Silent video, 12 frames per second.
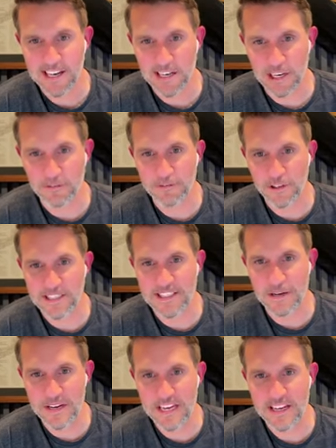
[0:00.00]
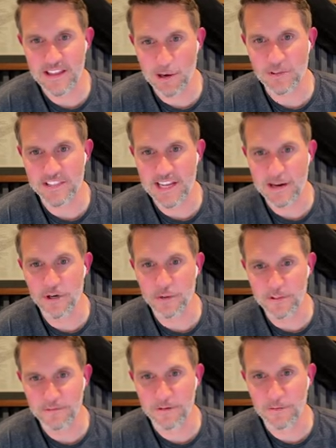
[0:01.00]
And I feel like to me, that was that
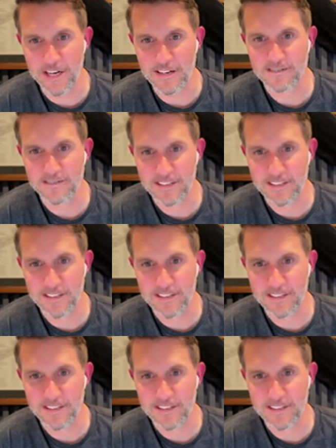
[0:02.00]
moment for me.